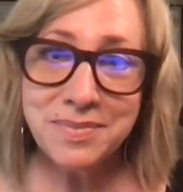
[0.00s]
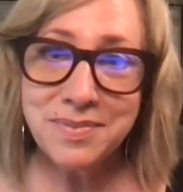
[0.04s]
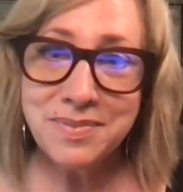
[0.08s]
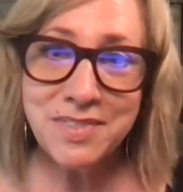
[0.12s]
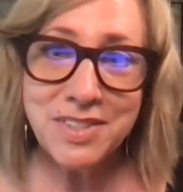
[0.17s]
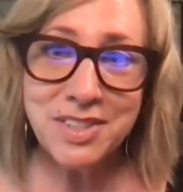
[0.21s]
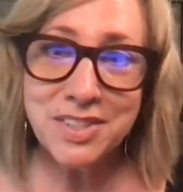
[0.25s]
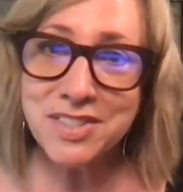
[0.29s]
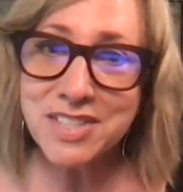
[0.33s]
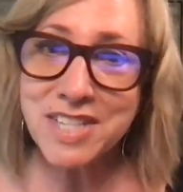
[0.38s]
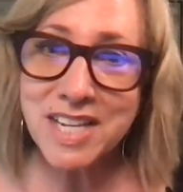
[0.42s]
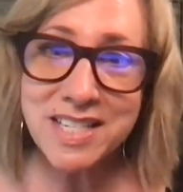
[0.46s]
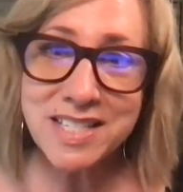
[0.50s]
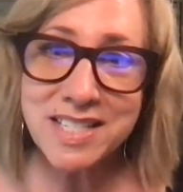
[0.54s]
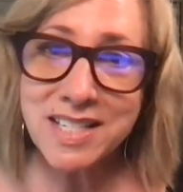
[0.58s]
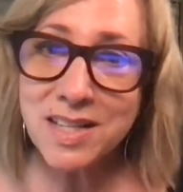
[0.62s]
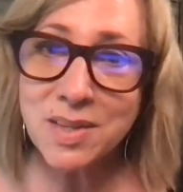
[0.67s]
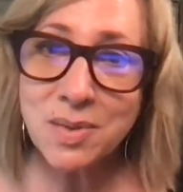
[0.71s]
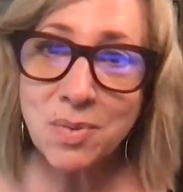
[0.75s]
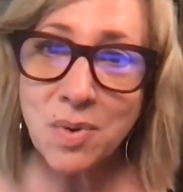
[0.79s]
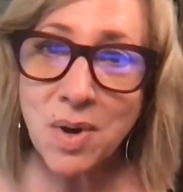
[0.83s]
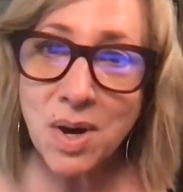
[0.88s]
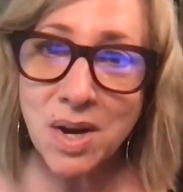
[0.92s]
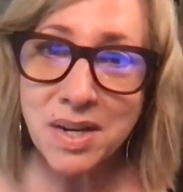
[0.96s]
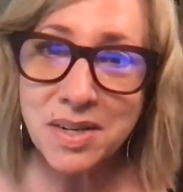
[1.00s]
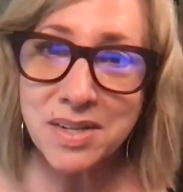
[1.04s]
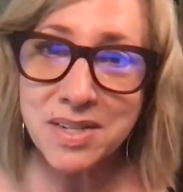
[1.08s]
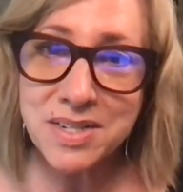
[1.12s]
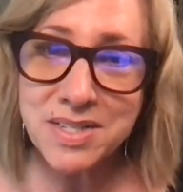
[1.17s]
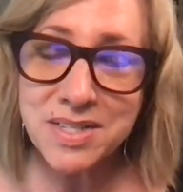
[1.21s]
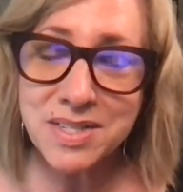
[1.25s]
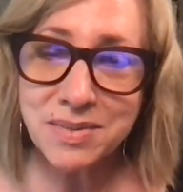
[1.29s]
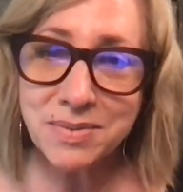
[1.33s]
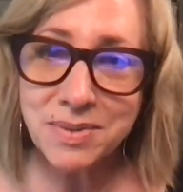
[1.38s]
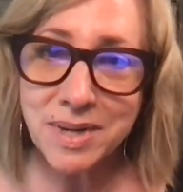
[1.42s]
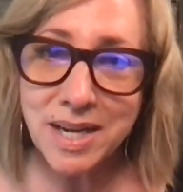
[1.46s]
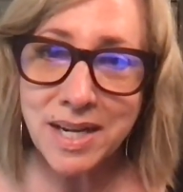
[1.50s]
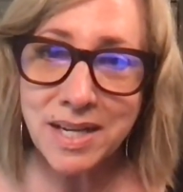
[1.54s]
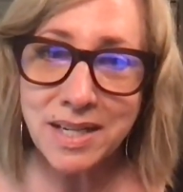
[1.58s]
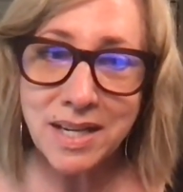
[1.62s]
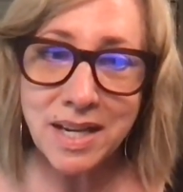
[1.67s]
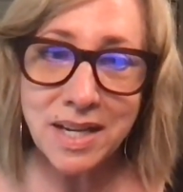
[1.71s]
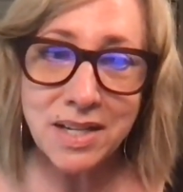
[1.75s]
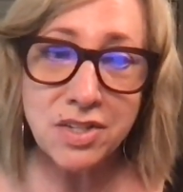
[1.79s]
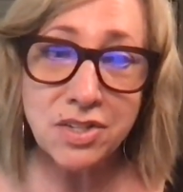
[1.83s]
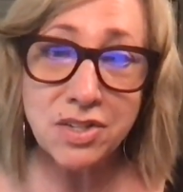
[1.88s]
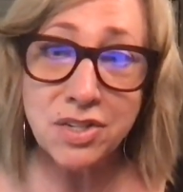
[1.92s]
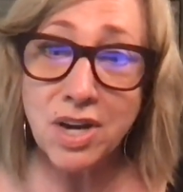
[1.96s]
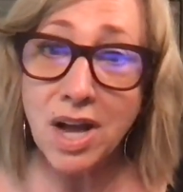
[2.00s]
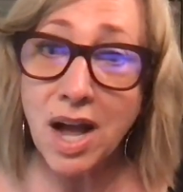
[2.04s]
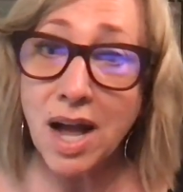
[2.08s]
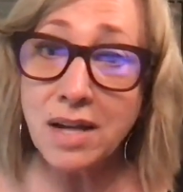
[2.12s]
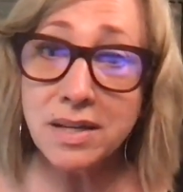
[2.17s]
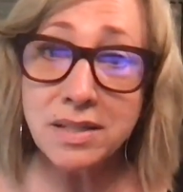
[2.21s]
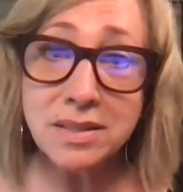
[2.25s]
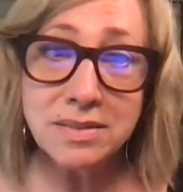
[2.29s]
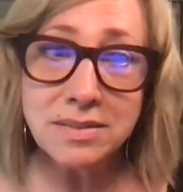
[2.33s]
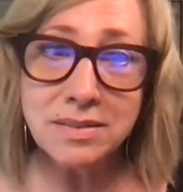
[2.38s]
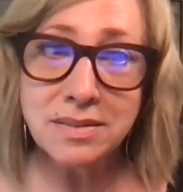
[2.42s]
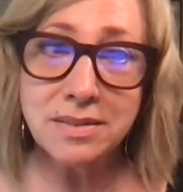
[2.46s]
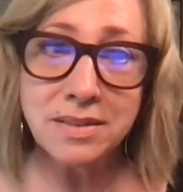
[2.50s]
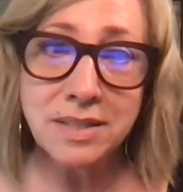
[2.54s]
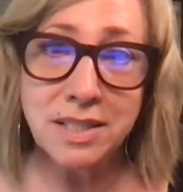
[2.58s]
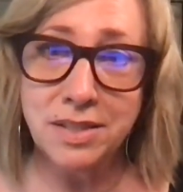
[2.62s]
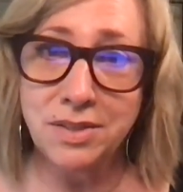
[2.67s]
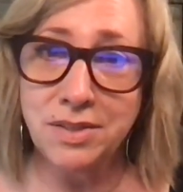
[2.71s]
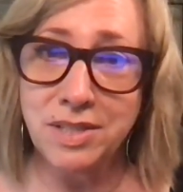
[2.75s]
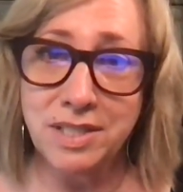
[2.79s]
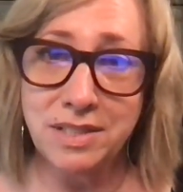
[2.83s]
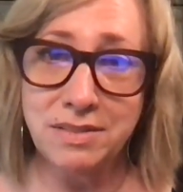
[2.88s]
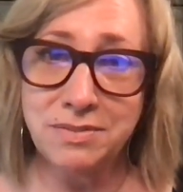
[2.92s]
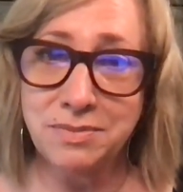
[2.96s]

you're testing the waters, right? And you're not loaded